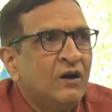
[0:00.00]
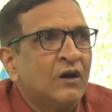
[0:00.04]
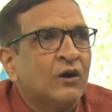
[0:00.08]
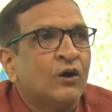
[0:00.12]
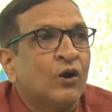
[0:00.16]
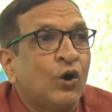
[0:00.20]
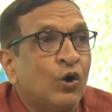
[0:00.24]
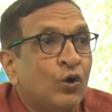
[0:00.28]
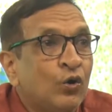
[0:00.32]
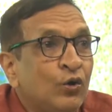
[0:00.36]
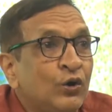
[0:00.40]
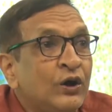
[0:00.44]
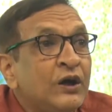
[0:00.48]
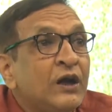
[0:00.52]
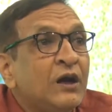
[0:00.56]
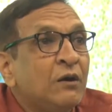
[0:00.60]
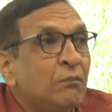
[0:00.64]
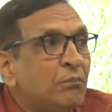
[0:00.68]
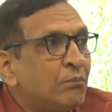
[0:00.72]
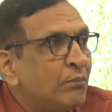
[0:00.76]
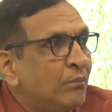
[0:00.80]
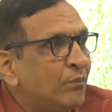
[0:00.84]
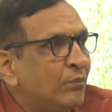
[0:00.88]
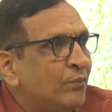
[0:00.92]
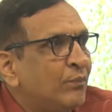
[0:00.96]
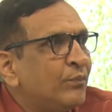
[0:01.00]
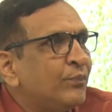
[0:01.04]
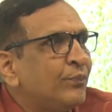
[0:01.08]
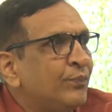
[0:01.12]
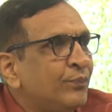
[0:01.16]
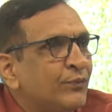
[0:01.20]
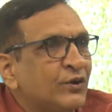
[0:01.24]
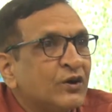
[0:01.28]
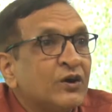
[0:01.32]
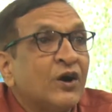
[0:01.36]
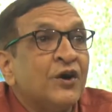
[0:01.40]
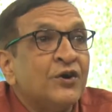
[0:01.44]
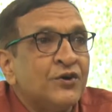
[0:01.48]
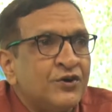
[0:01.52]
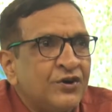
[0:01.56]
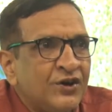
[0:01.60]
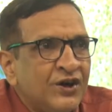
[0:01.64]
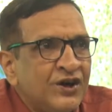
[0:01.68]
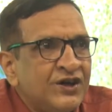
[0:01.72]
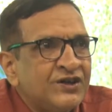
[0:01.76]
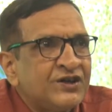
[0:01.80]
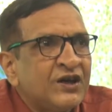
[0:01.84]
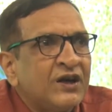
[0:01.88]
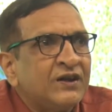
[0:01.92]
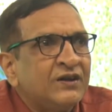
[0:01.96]
colonial
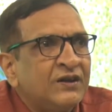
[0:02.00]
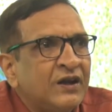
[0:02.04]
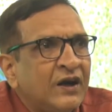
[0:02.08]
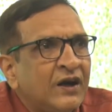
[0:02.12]
countries and